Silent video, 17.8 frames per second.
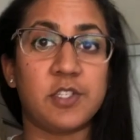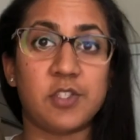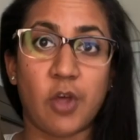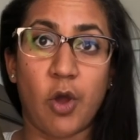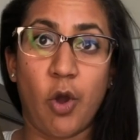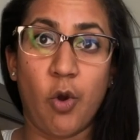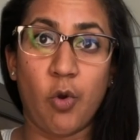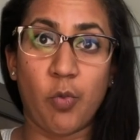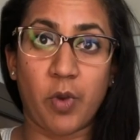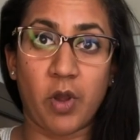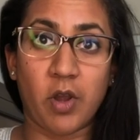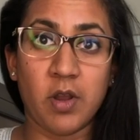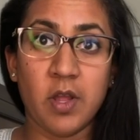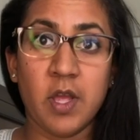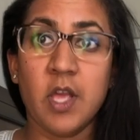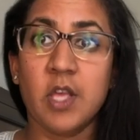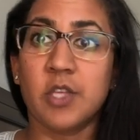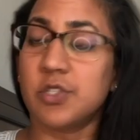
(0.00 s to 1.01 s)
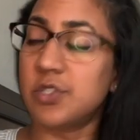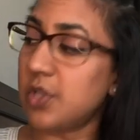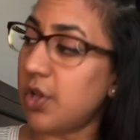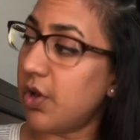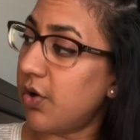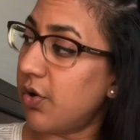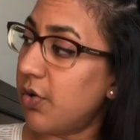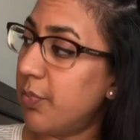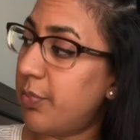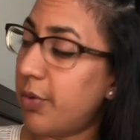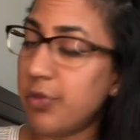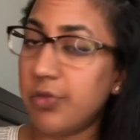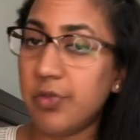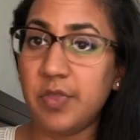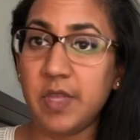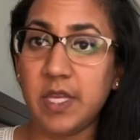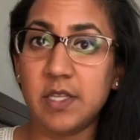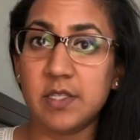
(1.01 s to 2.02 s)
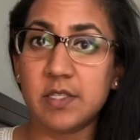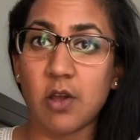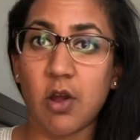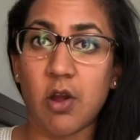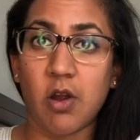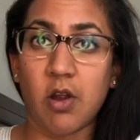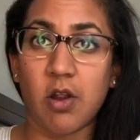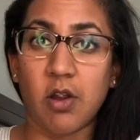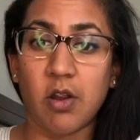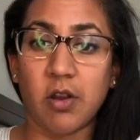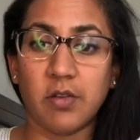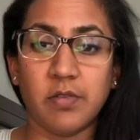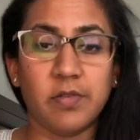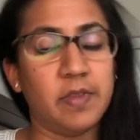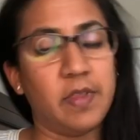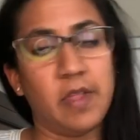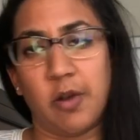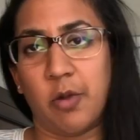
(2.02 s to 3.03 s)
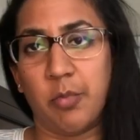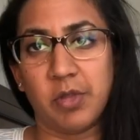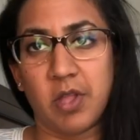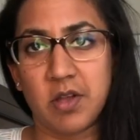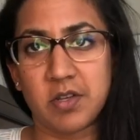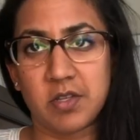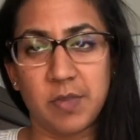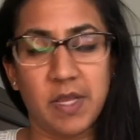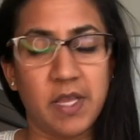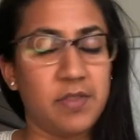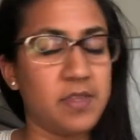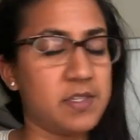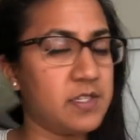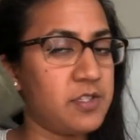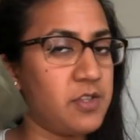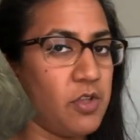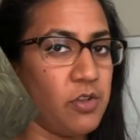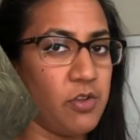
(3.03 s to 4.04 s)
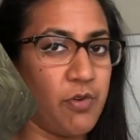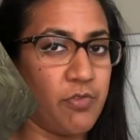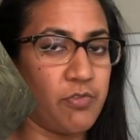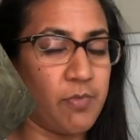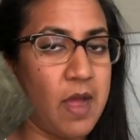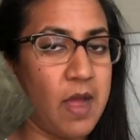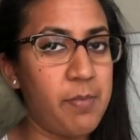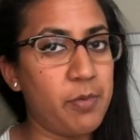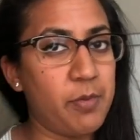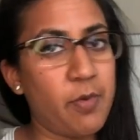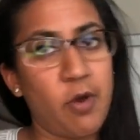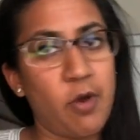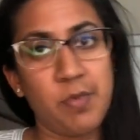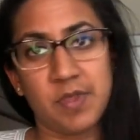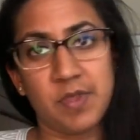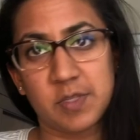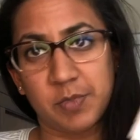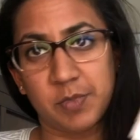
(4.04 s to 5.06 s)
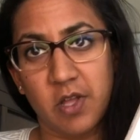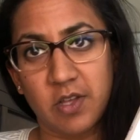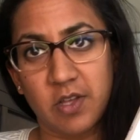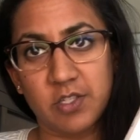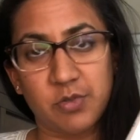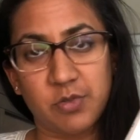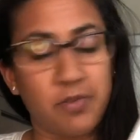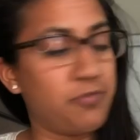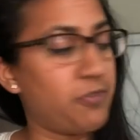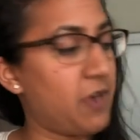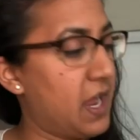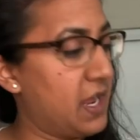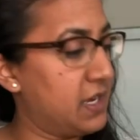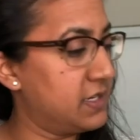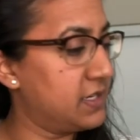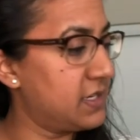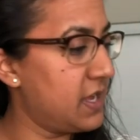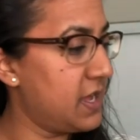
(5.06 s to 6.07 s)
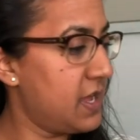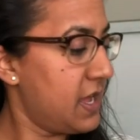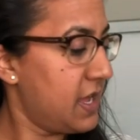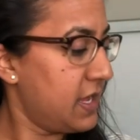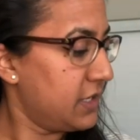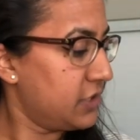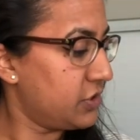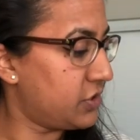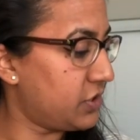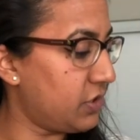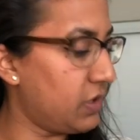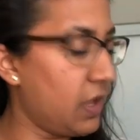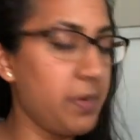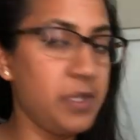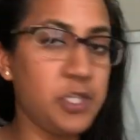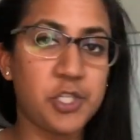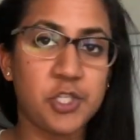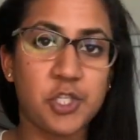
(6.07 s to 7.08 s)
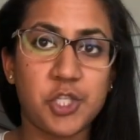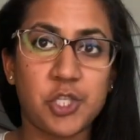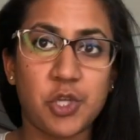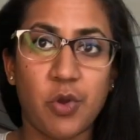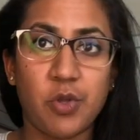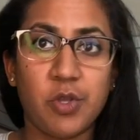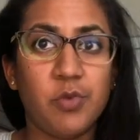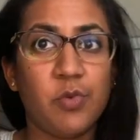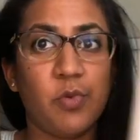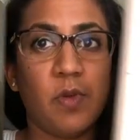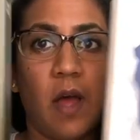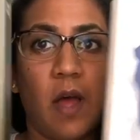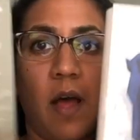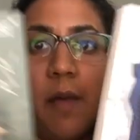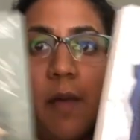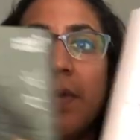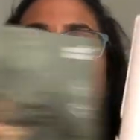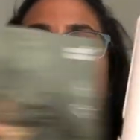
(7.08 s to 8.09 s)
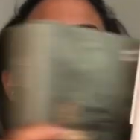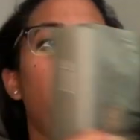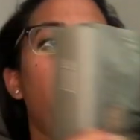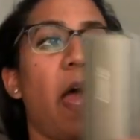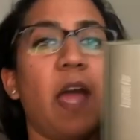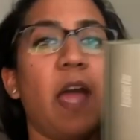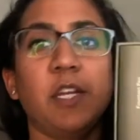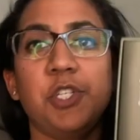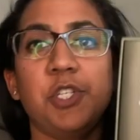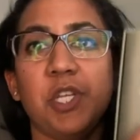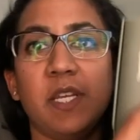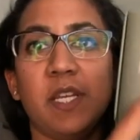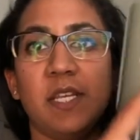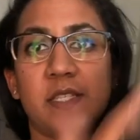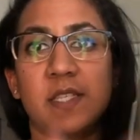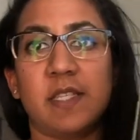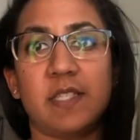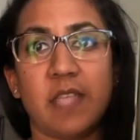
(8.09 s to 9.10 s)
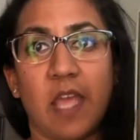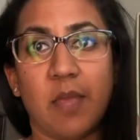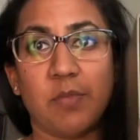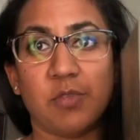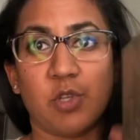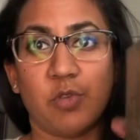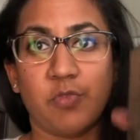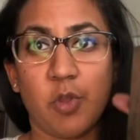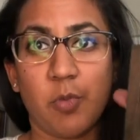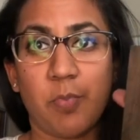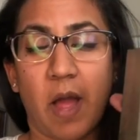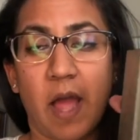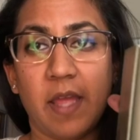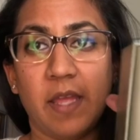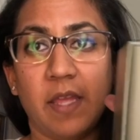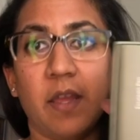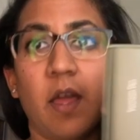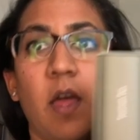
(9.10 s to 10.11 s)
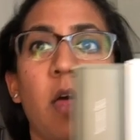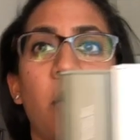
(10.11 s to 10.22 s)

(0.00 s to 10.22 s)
is the Homer. So both of these are, they don't belong to me. This is on loan from Appelboom, and this belongs to a friend. So let me just show you, the packaging is the same. So if you're buying